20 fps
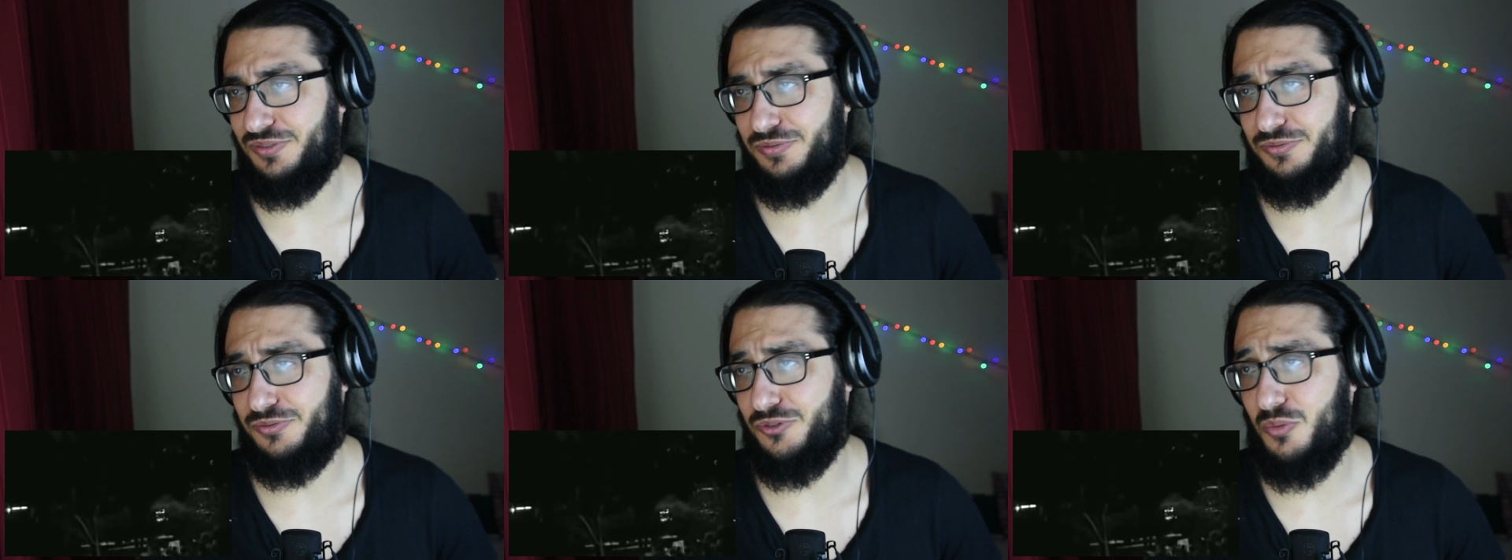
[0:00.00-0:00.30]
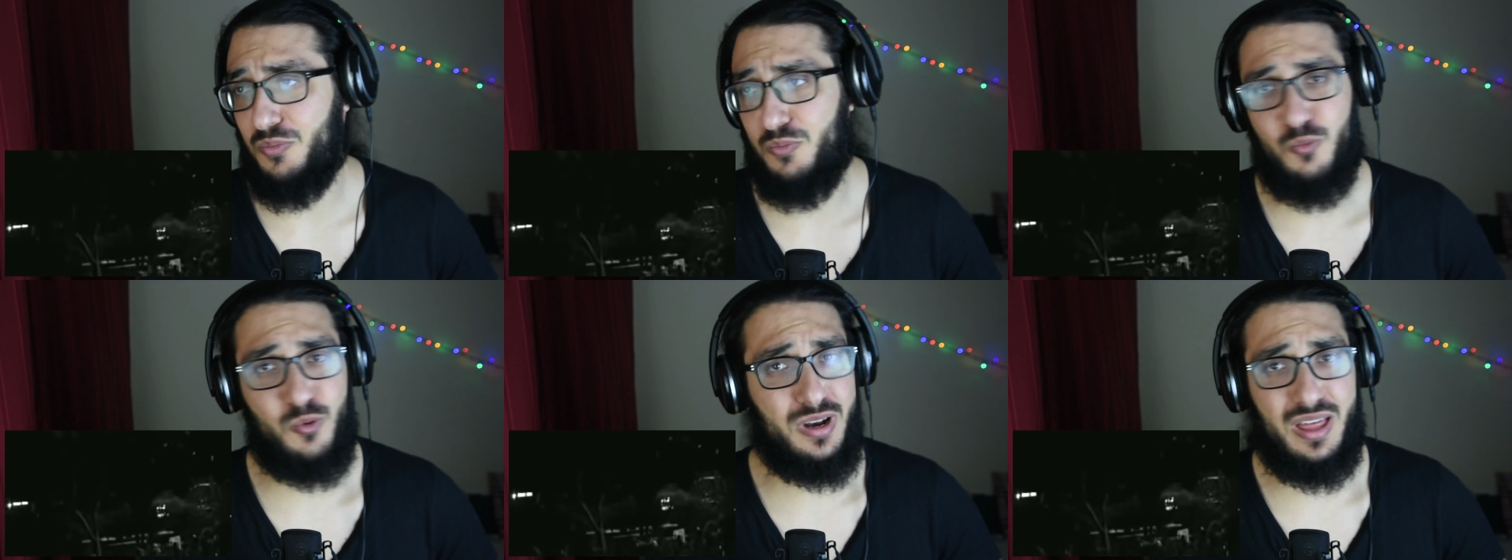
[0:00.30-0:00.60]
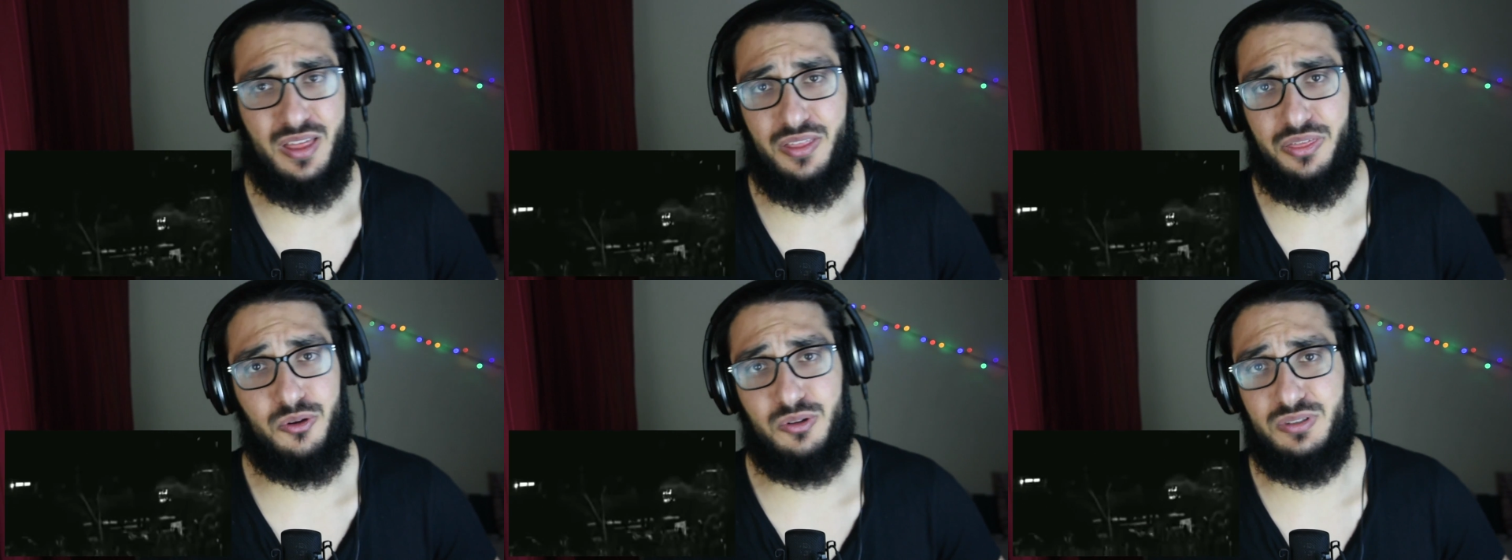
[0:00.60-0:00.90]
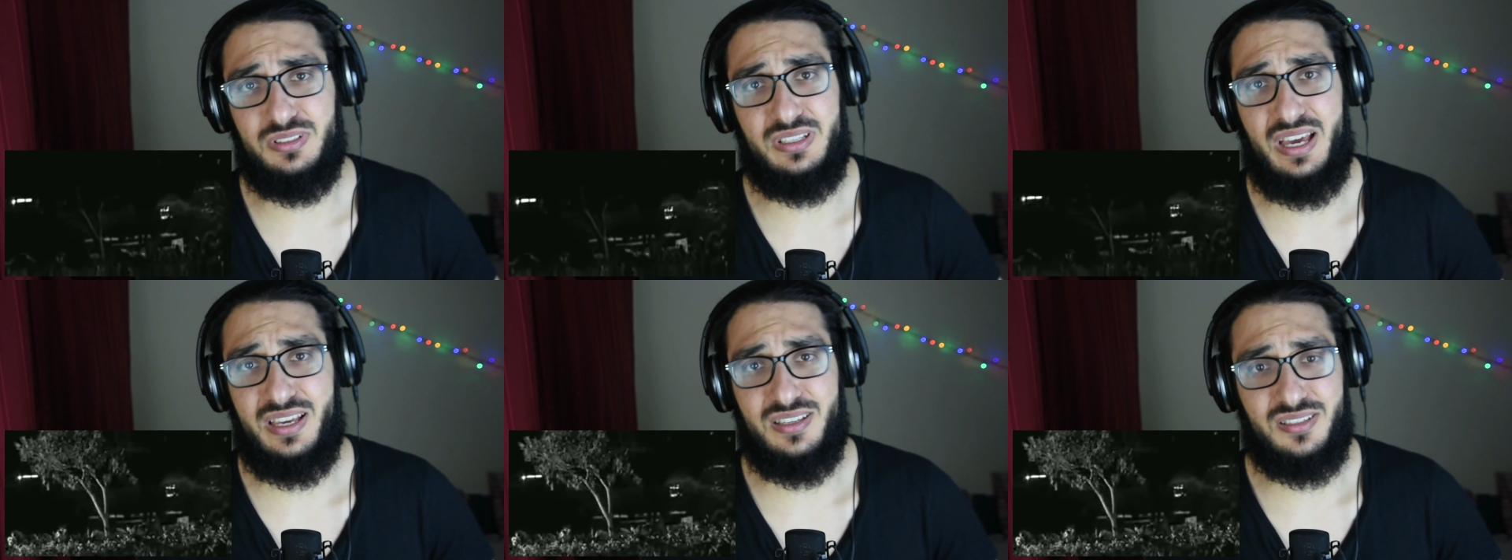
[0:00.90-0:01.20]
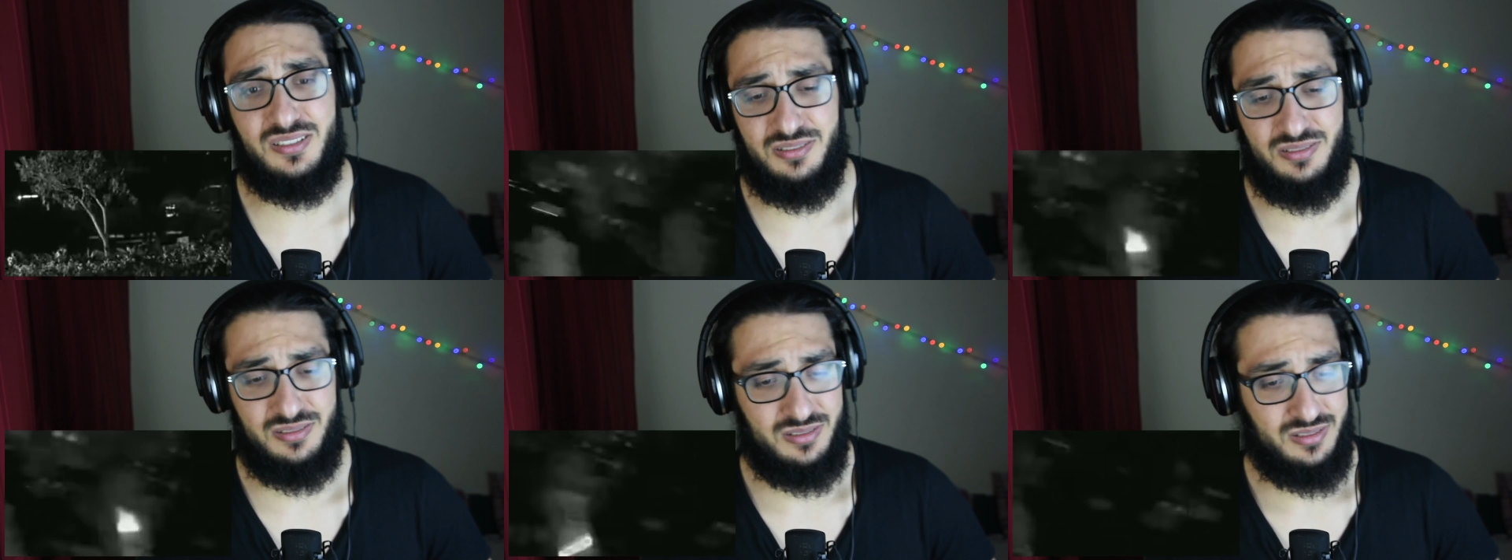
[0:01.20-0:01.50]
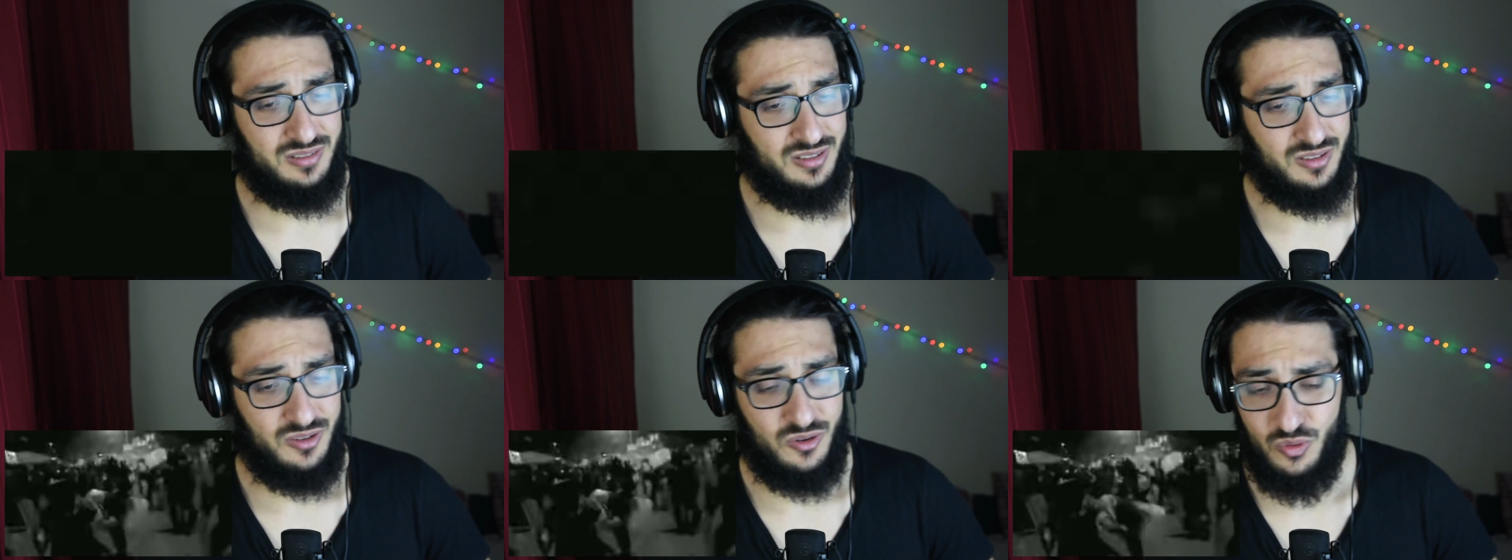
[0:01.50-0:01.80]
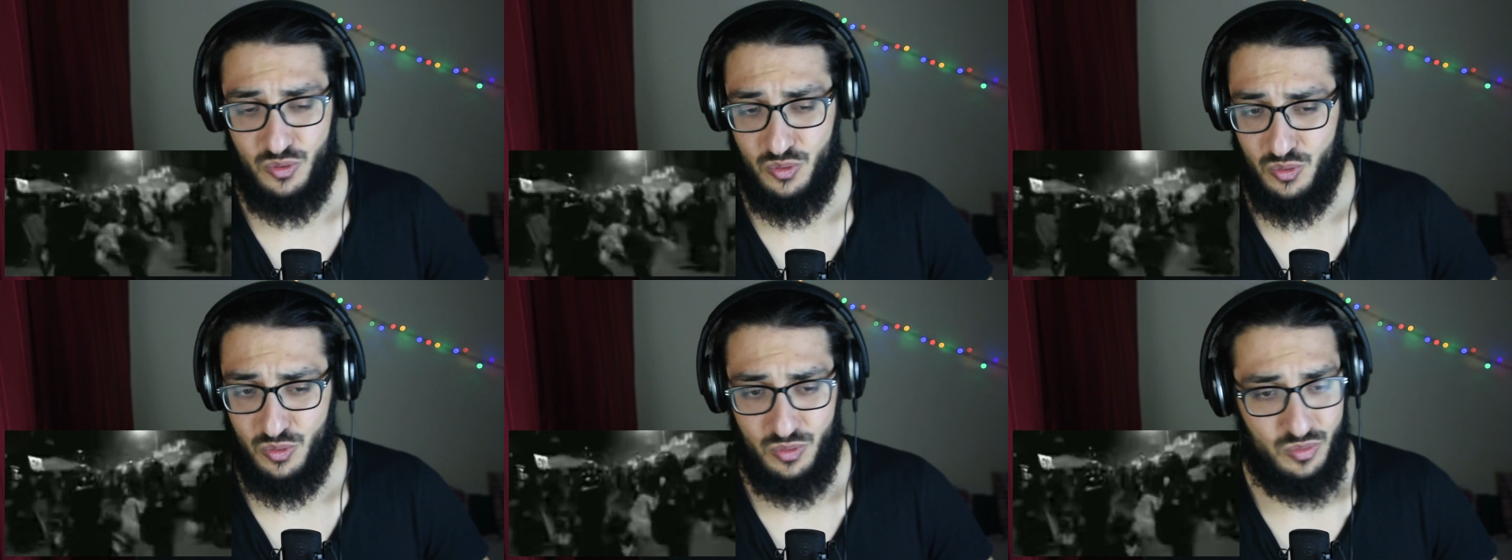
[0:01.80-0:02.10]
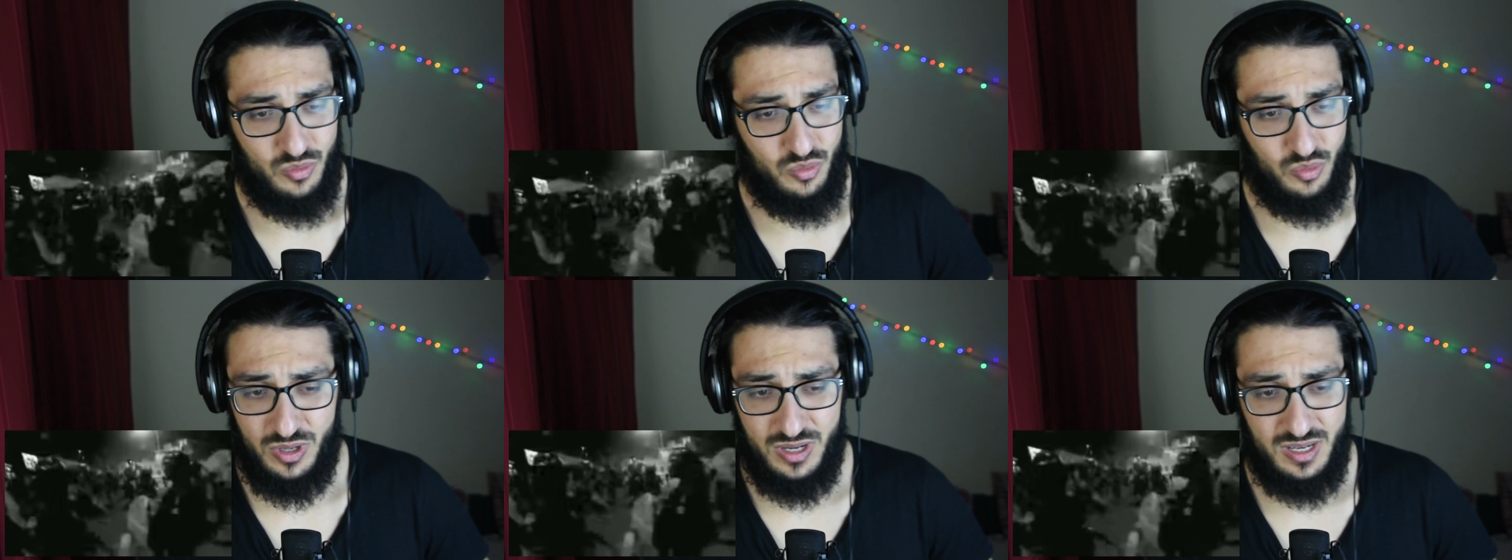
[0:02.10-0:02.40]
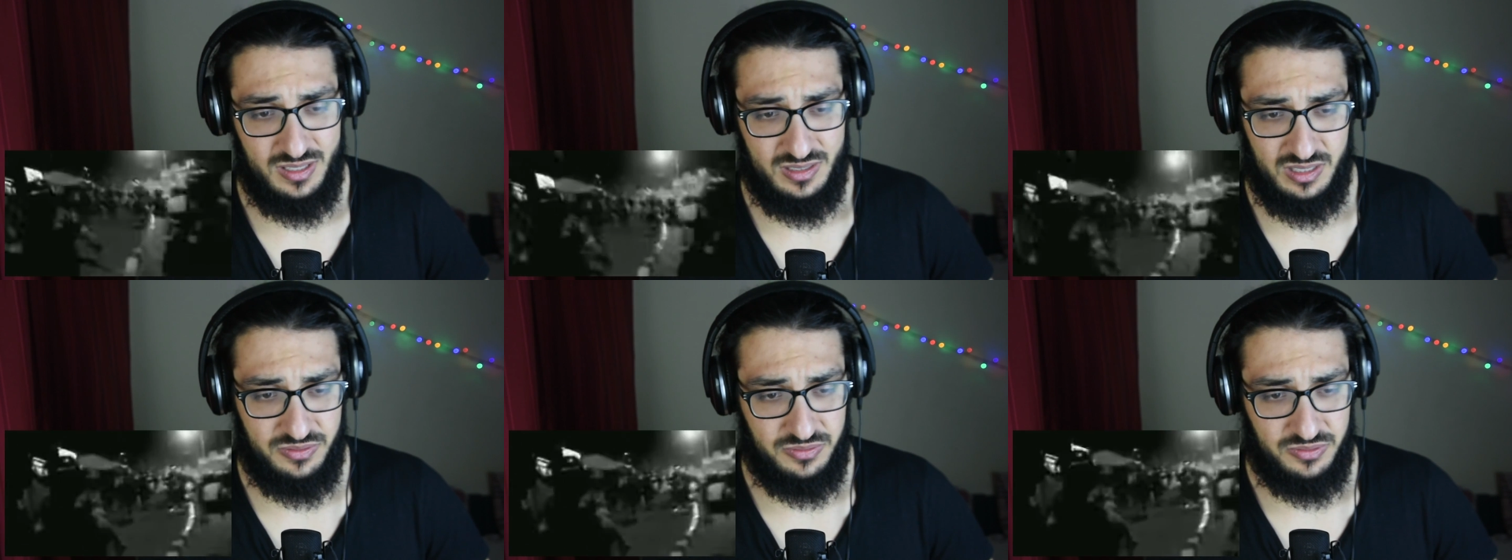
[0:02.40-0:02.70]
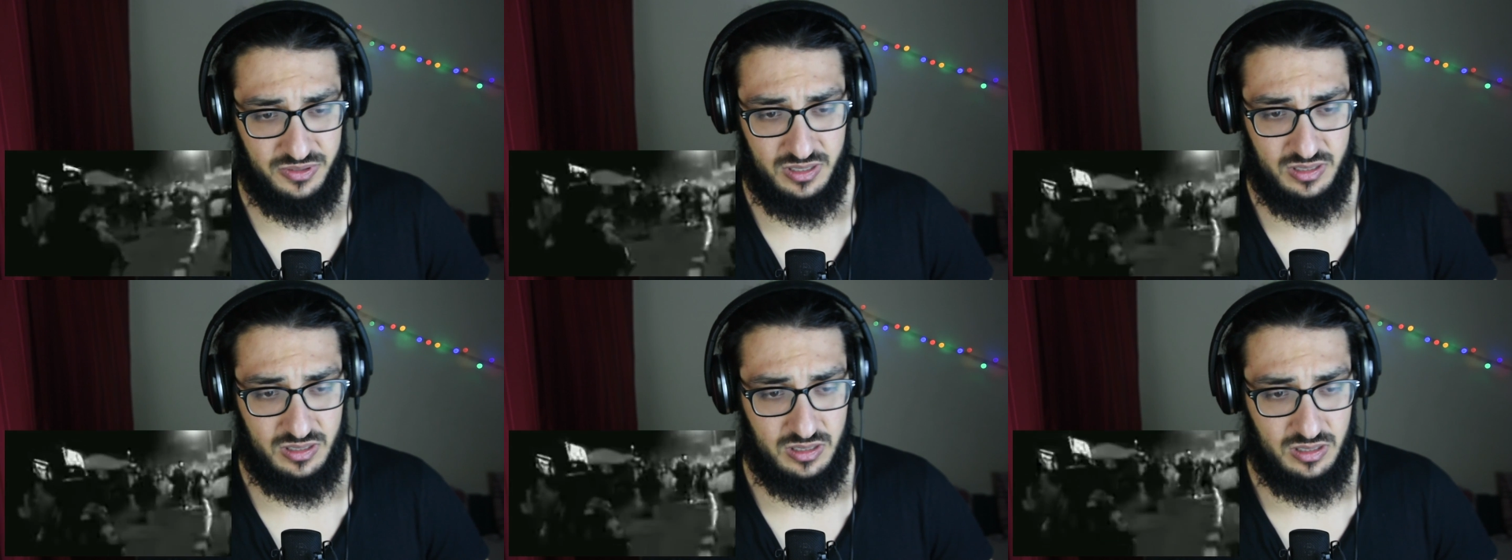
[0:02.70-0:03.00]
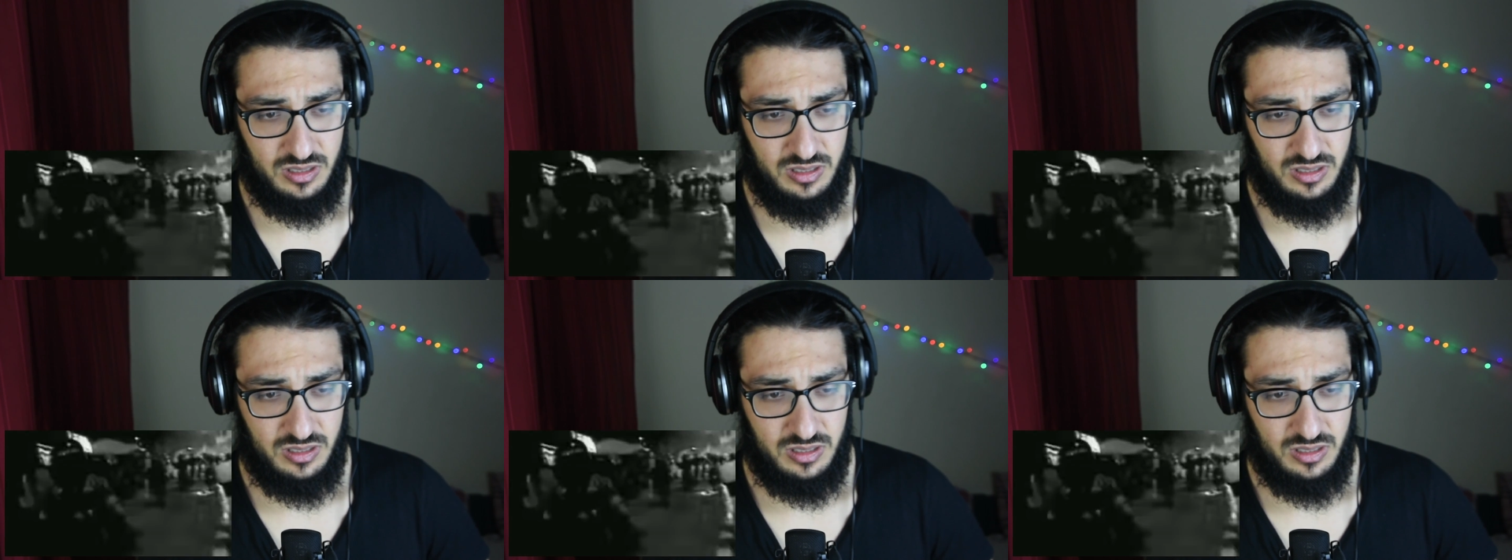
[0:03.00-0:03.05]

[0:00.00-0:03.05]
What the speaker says: from what I thought, guys. Really different.